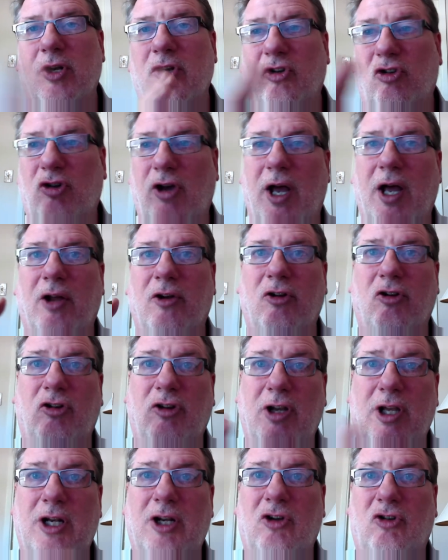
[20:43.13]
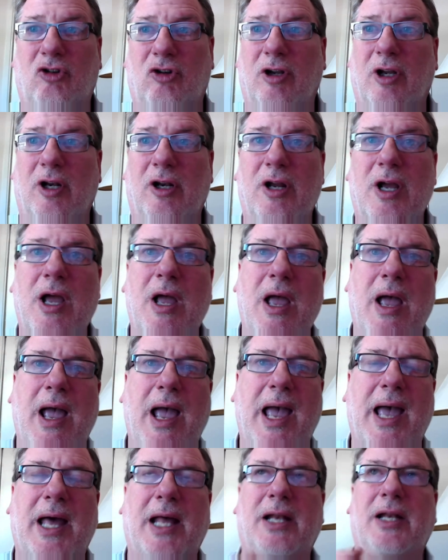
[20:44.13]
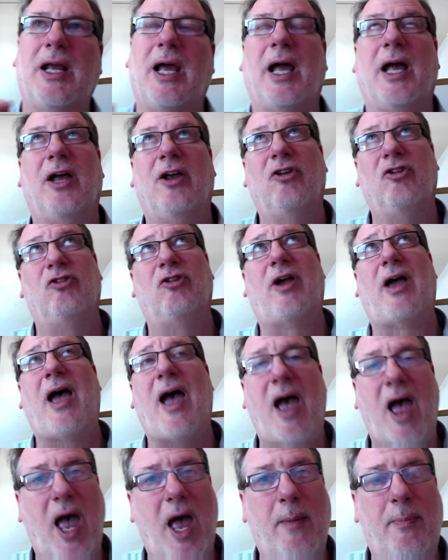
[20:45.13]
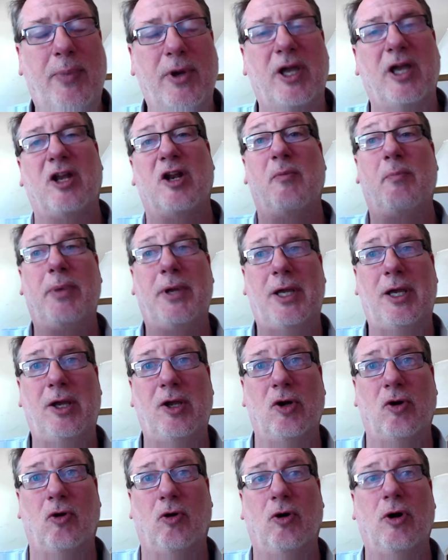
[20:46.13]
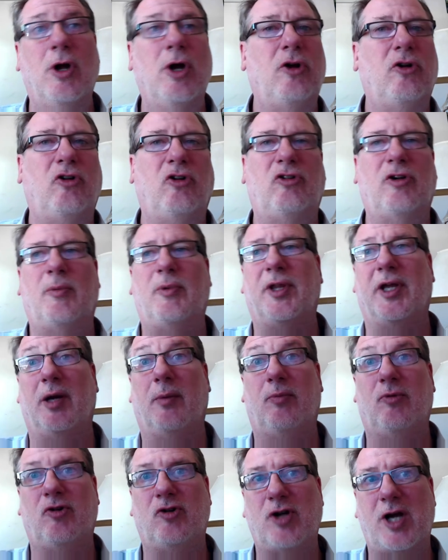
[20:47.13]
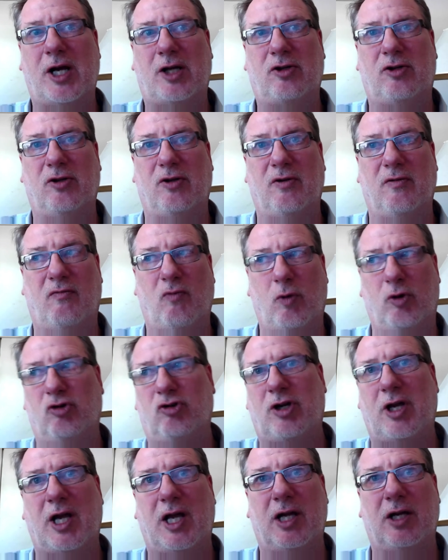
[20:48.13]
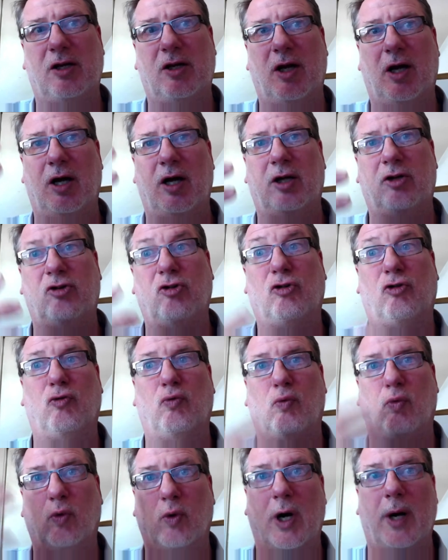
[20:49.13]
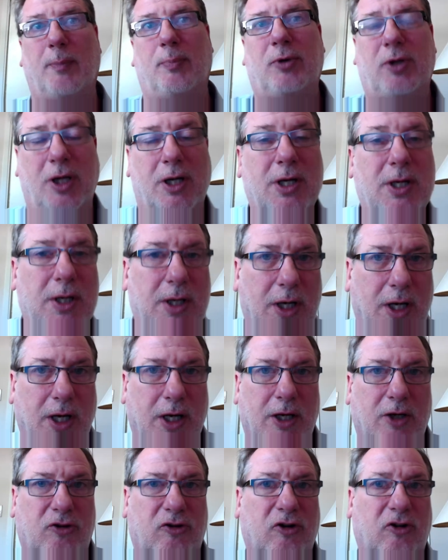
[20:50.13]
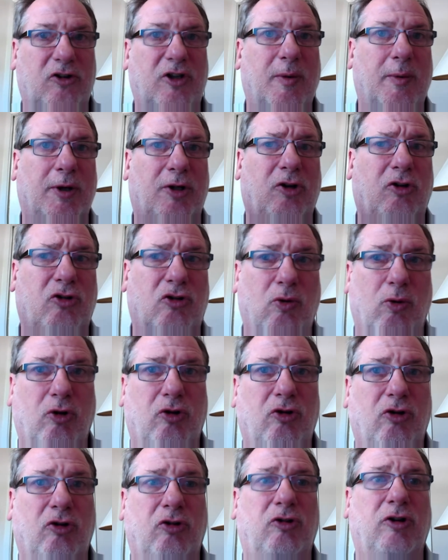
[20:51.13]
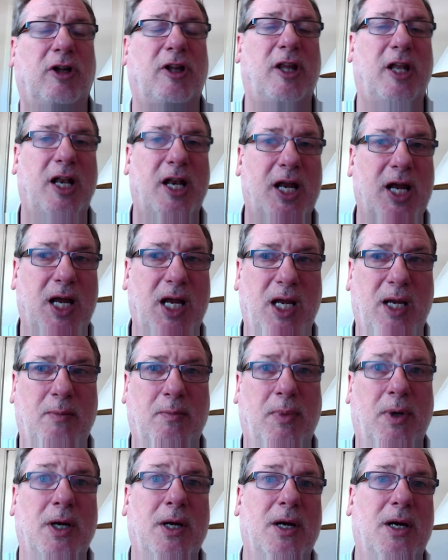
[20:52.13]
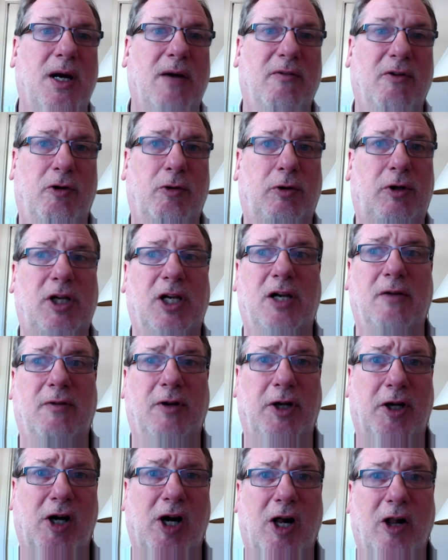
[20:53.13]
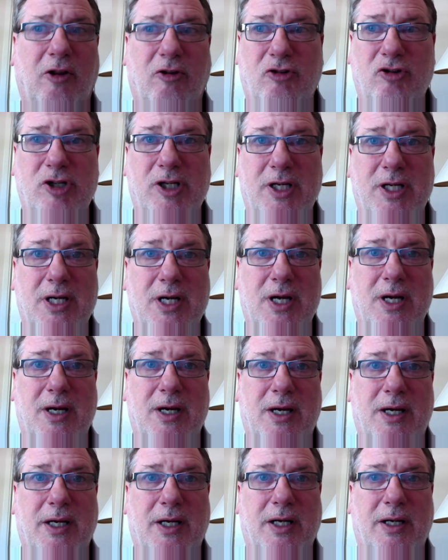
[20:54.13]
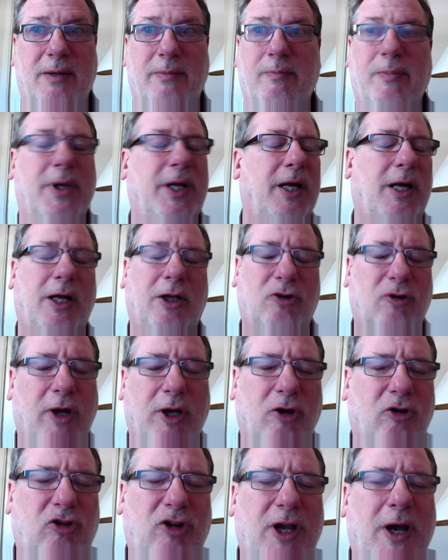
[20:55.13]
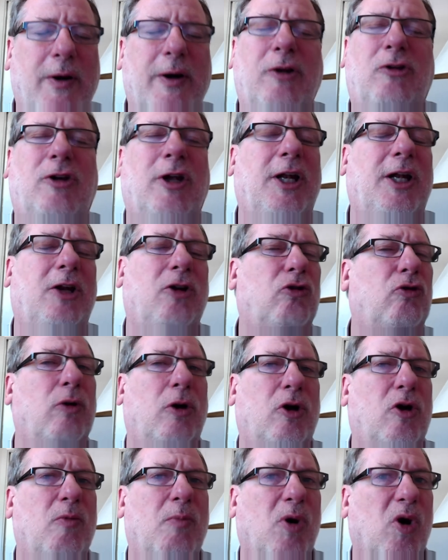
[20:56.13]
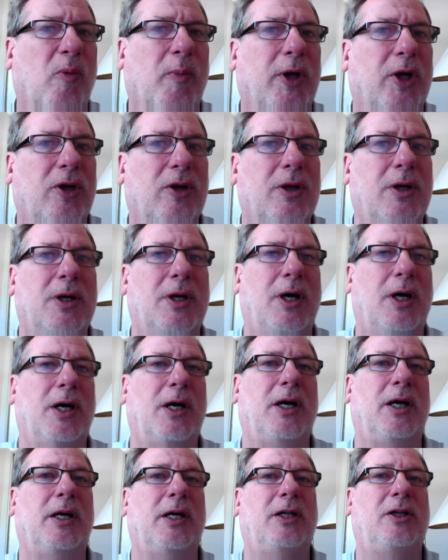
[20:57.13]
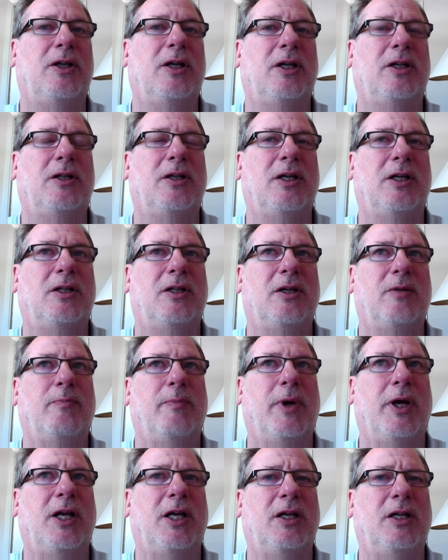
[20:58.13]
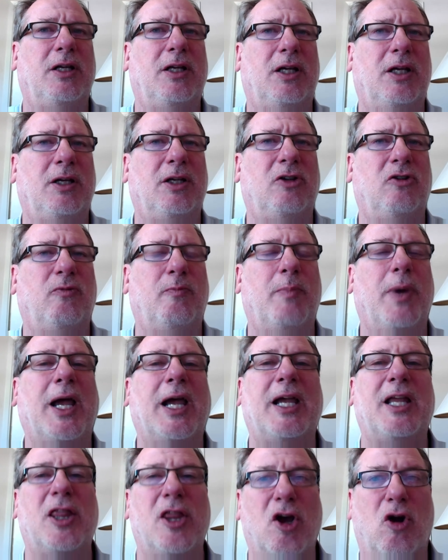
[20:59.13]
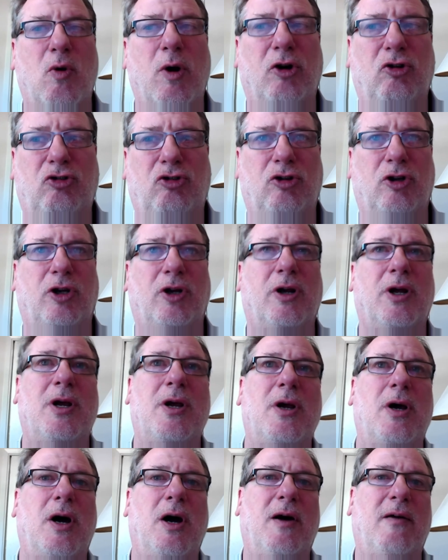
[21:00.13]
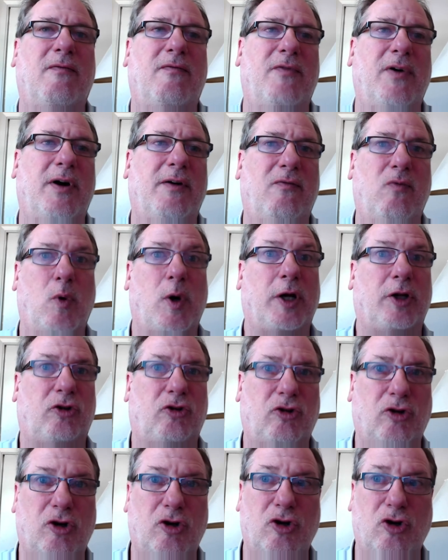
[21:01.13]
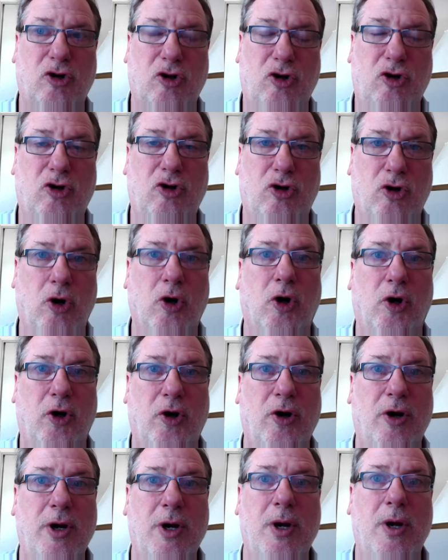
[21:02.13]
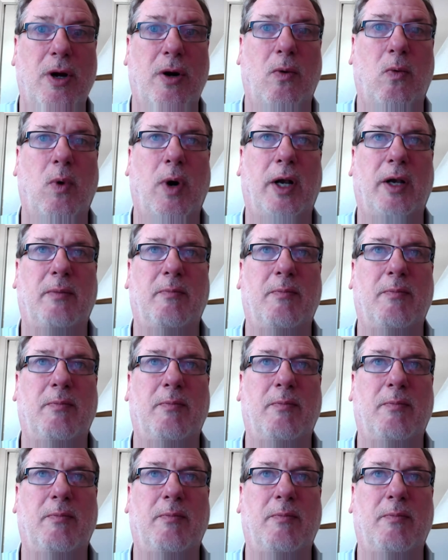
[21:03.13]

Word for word: to sound as innocent and as happy an appeal to something objective which can uh, disrupt uh, systemic distortions in the name of a critique of ideology. Uh, so I don't see how he's getting his critical moment. Uh, it, it, it, he, he's begging the question of, of what's good, what